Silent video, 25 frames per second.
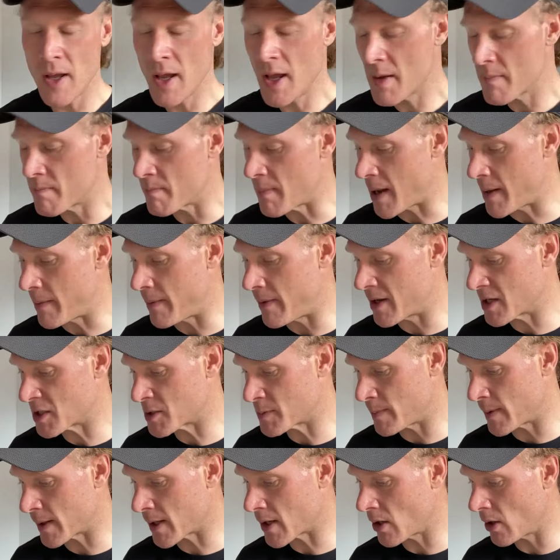Maybe it's
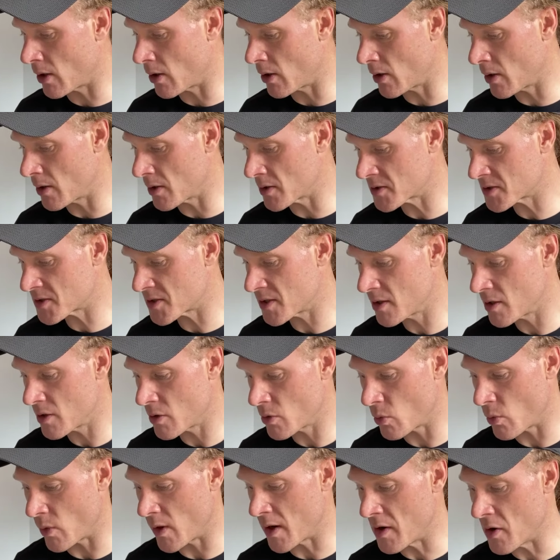because
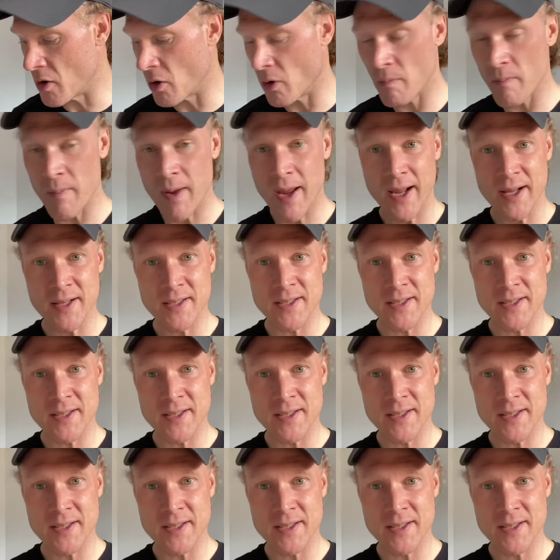we're not meeting